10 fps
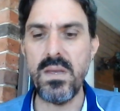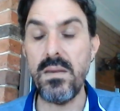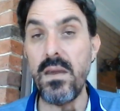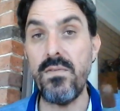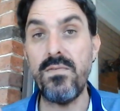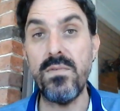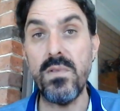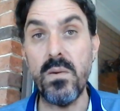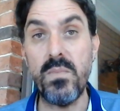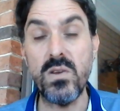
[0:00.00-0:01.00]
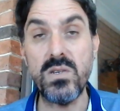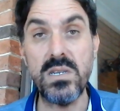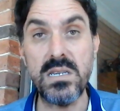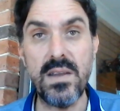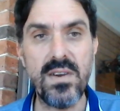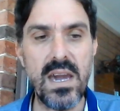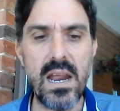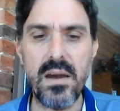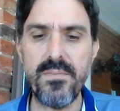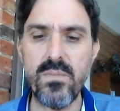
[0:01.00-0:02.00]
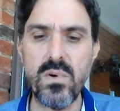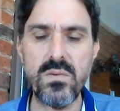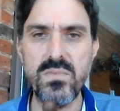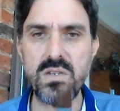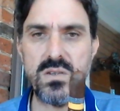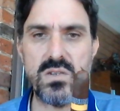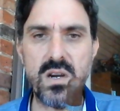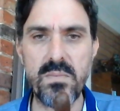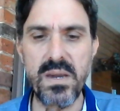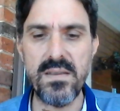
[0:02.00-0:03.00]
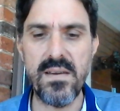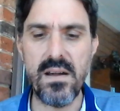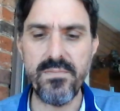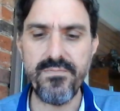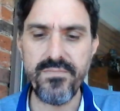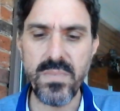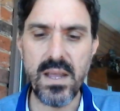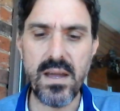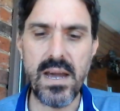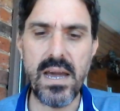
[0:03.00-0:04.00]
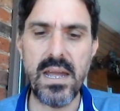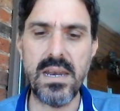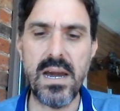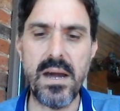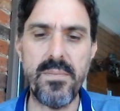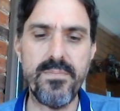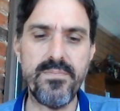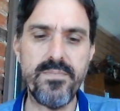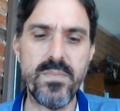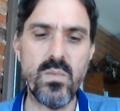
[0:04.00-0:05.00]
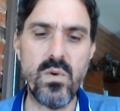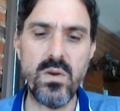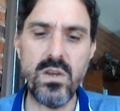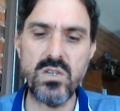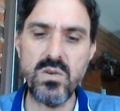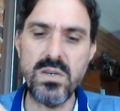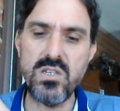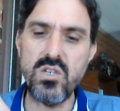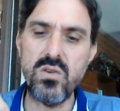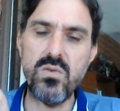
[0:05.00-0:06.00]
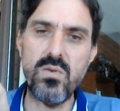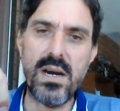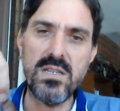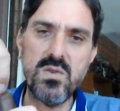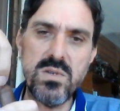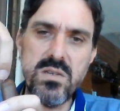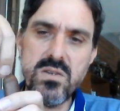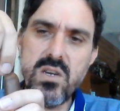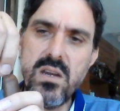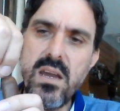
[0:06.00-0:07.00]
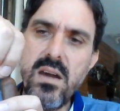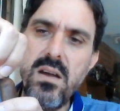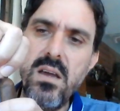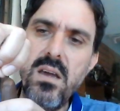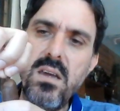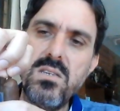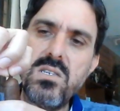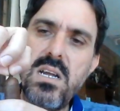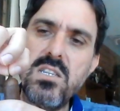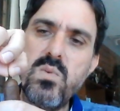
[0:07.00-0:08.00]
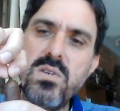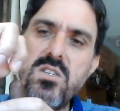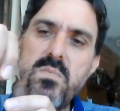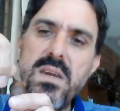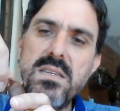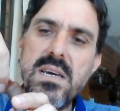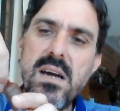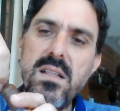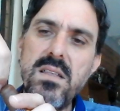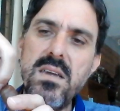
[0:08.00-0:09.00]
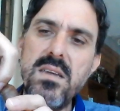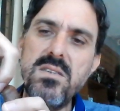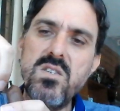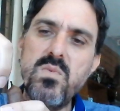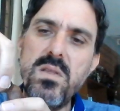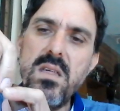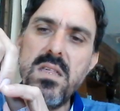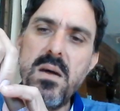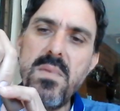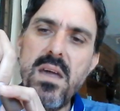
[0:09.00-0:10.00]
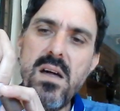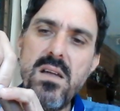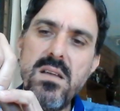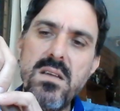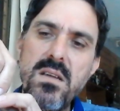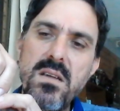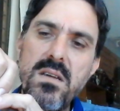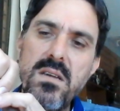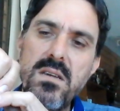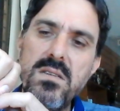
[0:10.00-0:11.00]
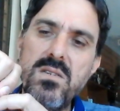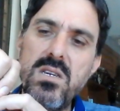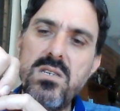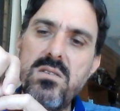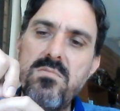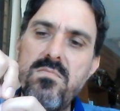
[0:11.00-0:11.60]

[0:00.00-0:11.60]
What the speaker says: if a person doesn't have a cutter? Well, just design a pigtail, and what you do is you untwist. I'll show you now. Just untwist a pigtail, and just with your thumbnail, just